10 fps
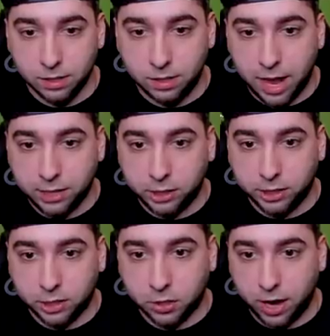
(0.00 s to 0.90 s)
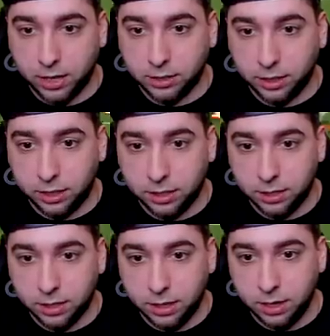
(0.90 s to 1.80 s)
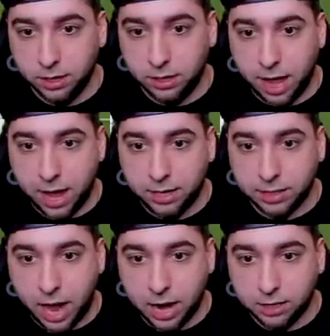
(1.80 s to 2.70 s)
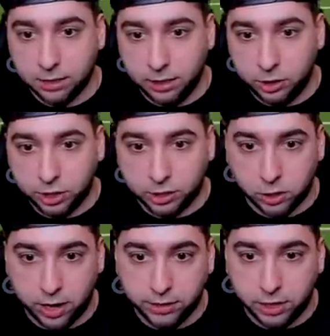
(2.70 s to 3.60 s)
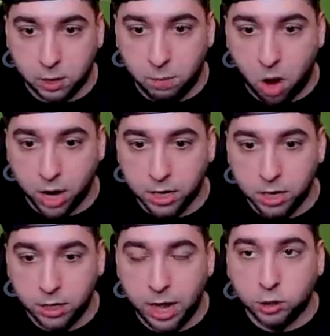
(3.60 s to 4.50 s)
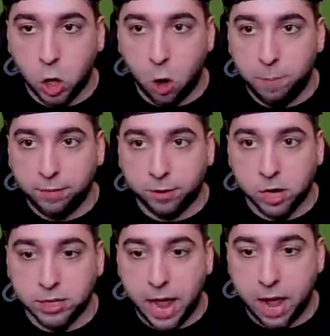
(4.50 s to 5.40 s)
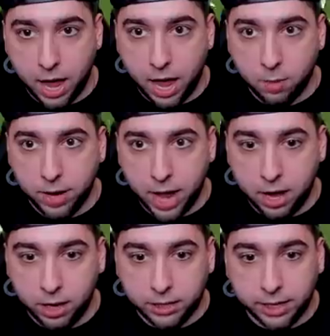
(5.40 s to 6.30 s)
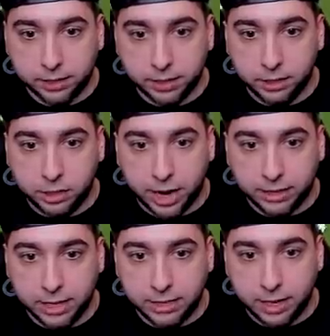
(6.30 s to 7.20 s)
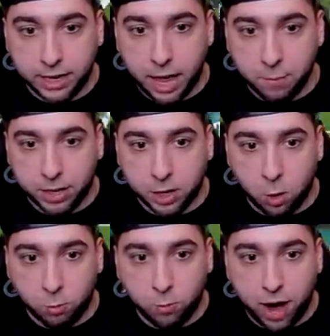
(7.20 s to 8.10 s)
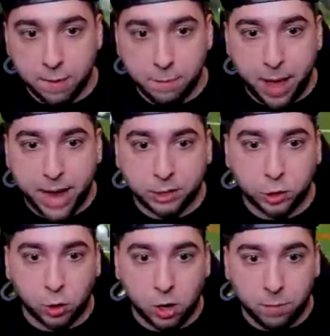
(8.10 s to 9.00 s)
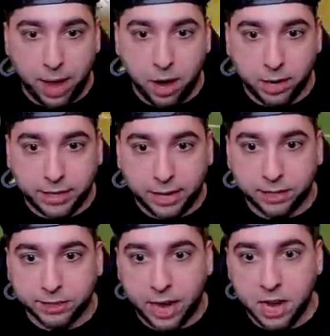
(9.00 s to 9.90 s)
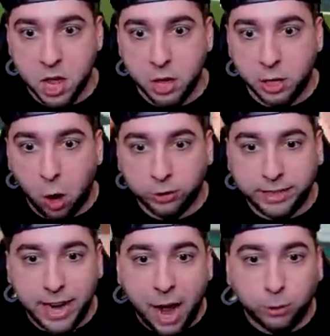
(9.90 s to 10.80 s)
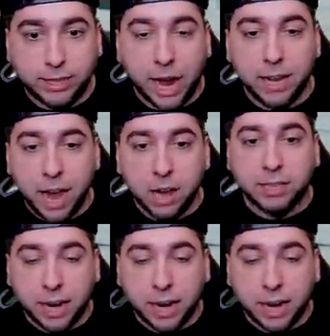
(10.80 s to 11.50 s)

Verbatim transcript: That's just crazy. That is honestly just crazy. Come on. Let's go. Big first down. Hey, we got Eric Dickerson checked into the game. We're going to go right back to him. Eric Dickerson goes to the outside. Eric